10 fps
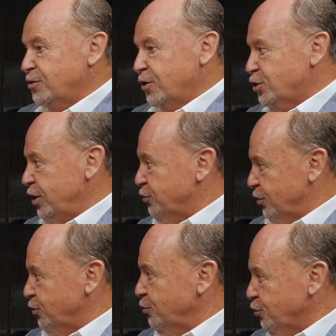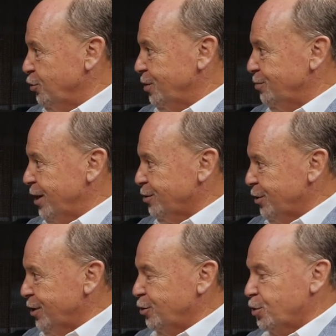And not just the short-term impact,
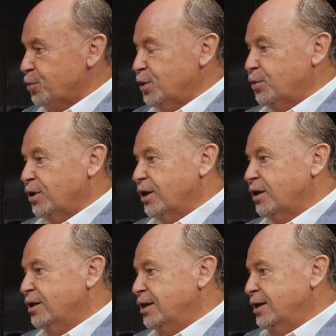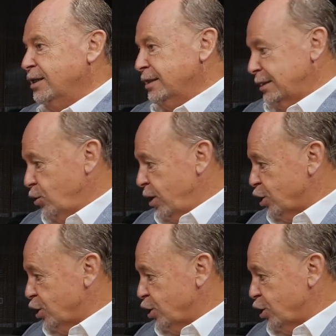bringing a lot of people in. Do I